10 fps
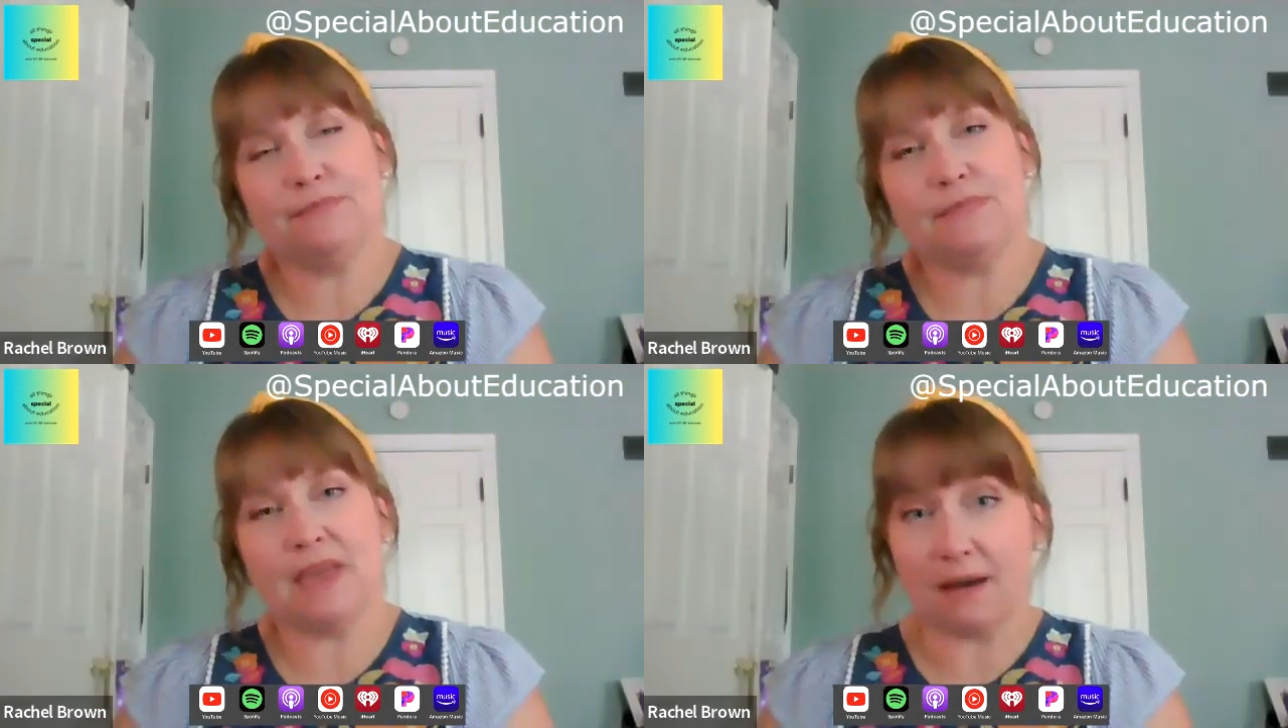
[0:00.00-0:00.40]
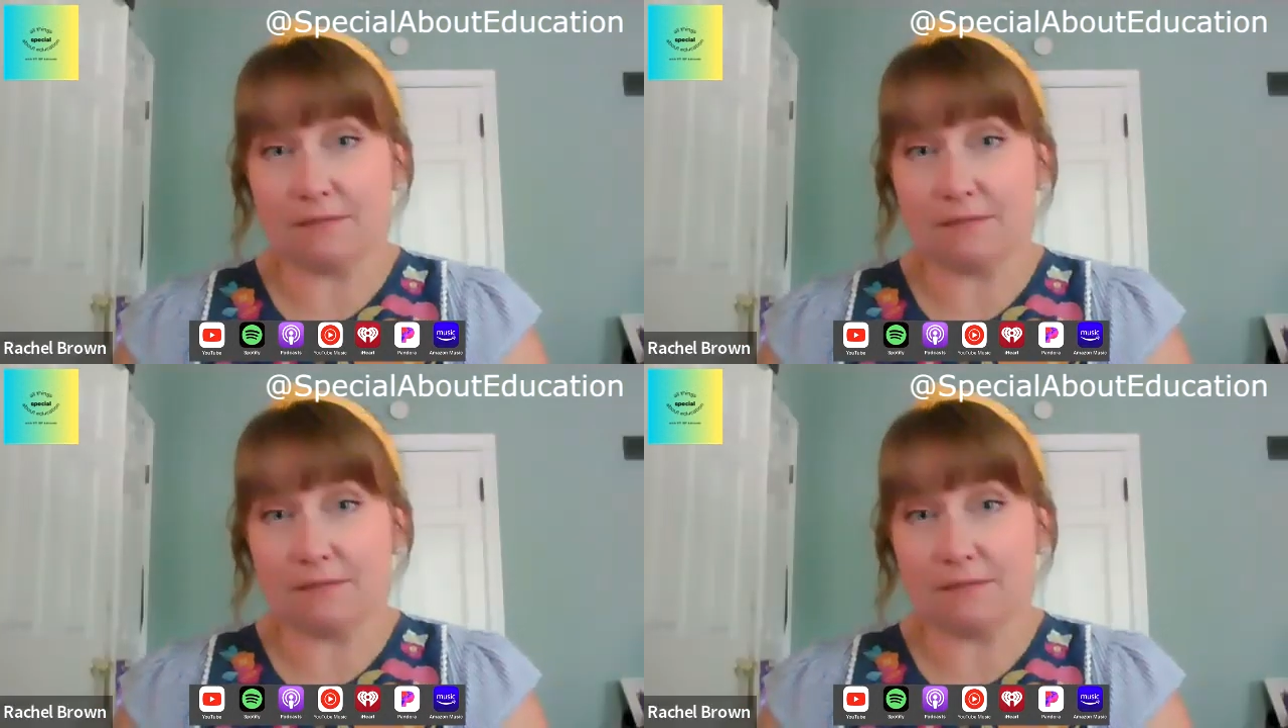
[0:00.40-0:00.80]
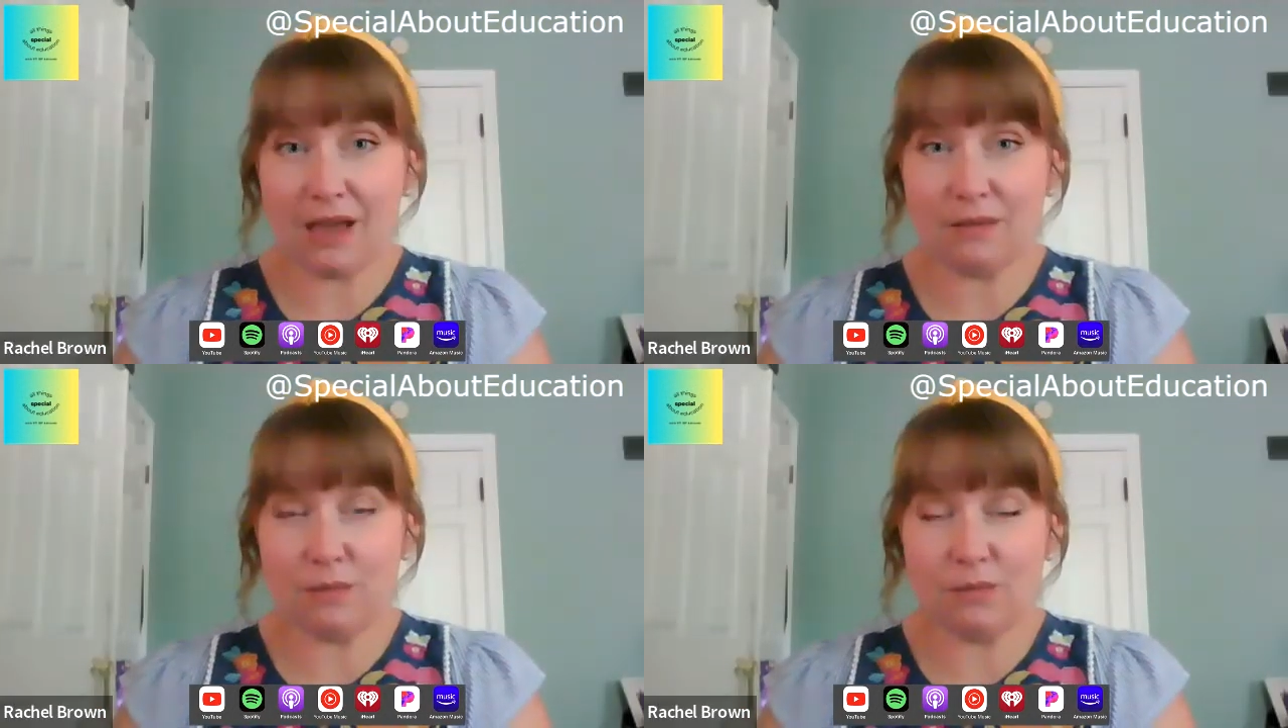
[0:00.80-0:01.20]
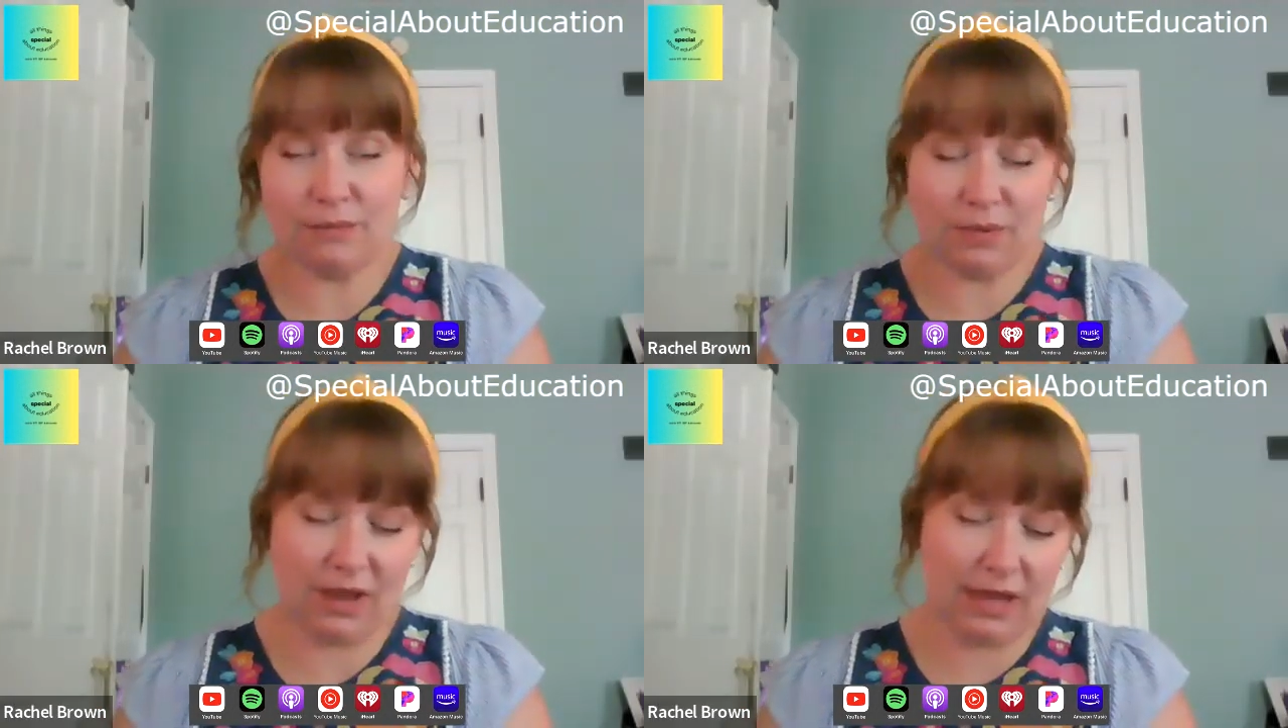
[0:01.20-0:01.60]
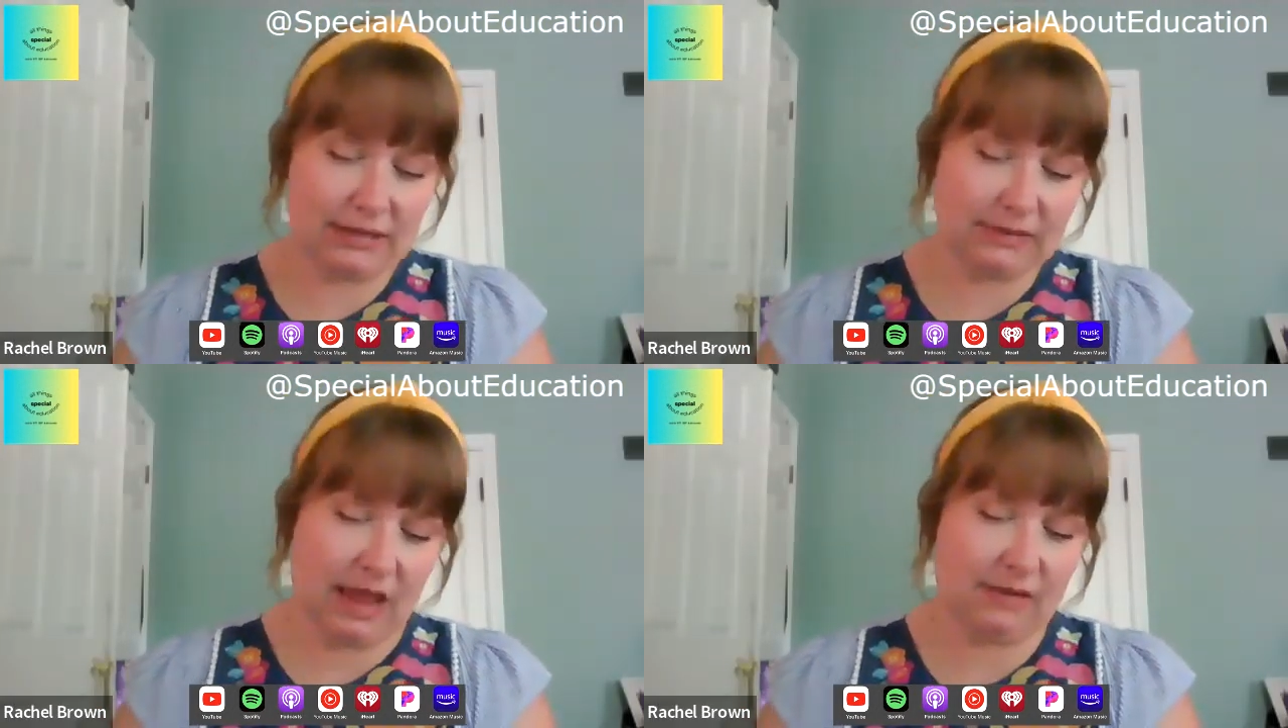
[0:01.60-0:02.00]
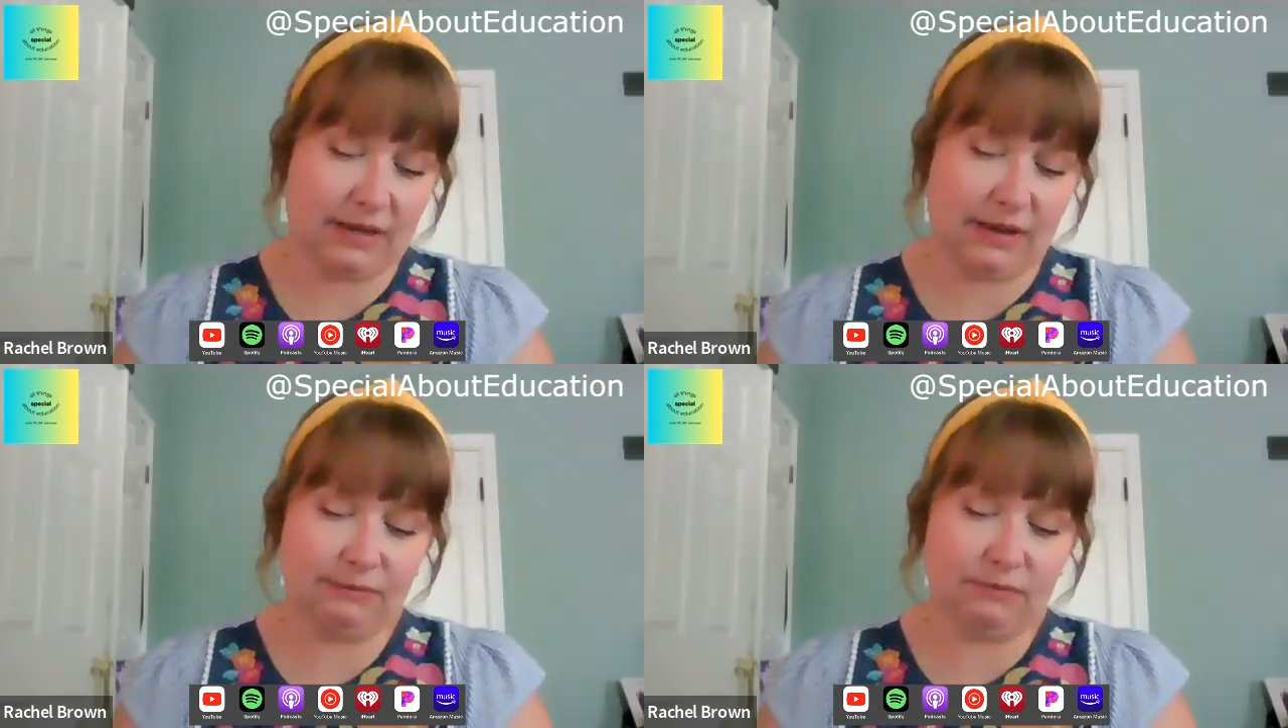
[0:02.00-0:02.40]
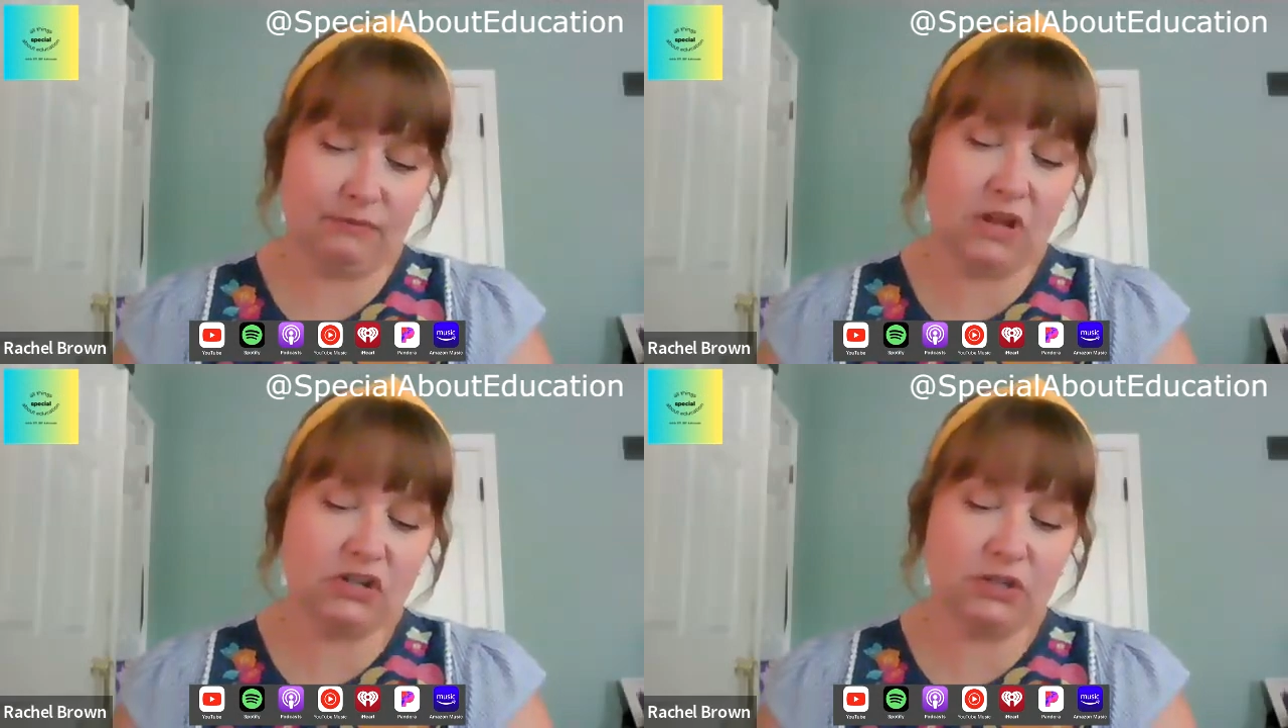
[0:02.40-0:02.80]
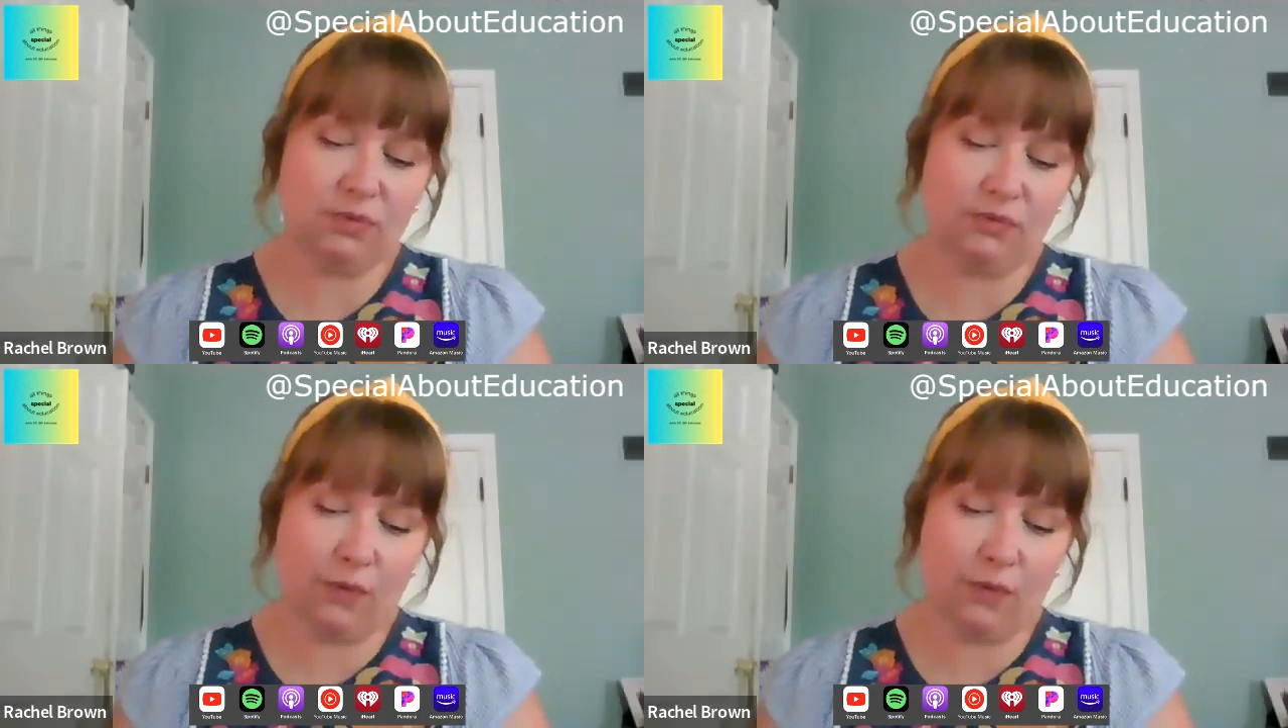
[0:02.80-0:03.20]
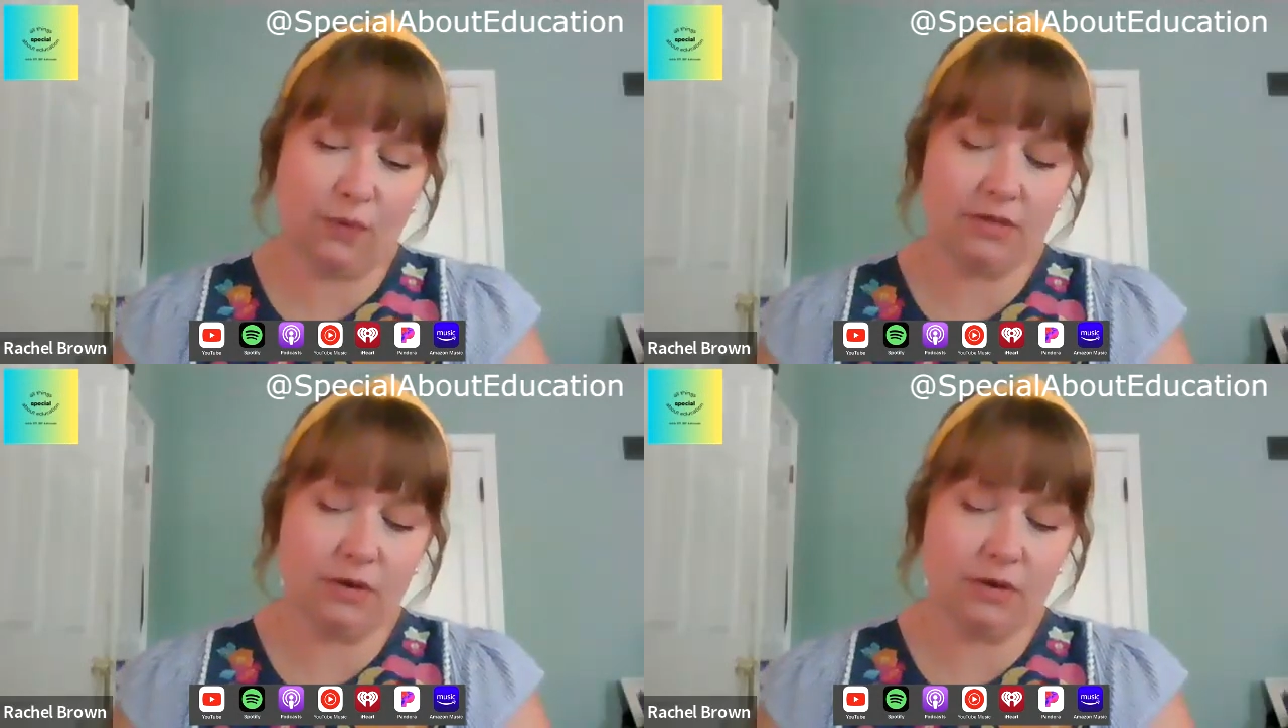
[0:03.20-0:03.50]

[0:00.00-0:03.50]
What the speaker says: yeah, I kind of, as I mentioned before,